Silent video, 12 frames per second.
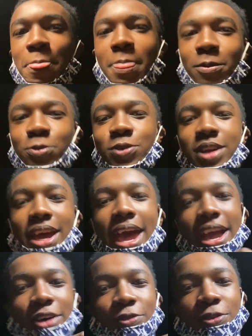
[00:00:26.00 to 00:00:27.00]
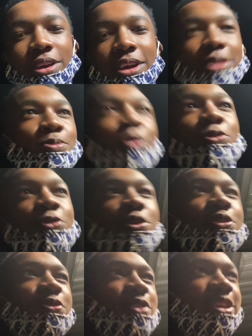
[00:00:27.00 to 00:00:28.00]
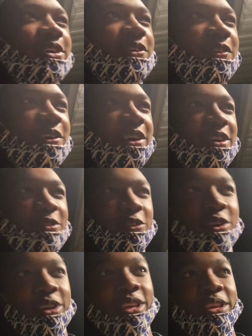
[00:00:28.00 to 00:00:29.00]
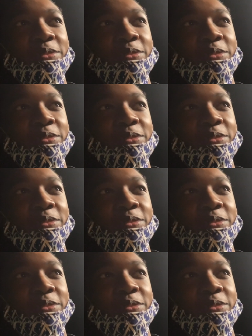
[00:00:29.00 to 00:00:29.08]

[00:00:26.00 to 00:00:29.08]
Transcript: I'm finna aggravate Emery for a video. I'm finna keep